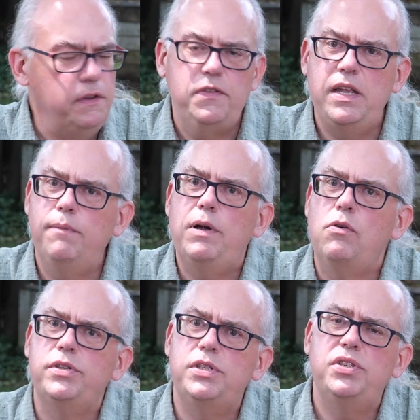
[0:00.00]
fifty amp
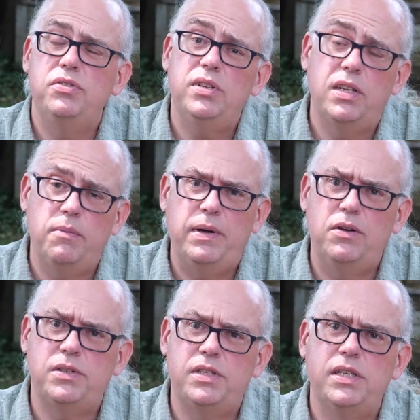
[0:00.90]
hours is usually
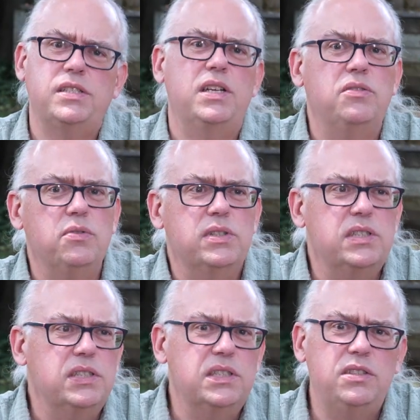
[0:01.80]
about six
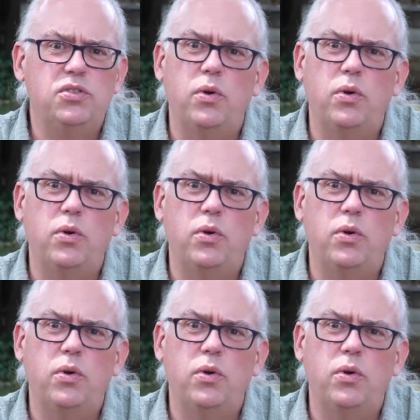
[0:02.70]
hundred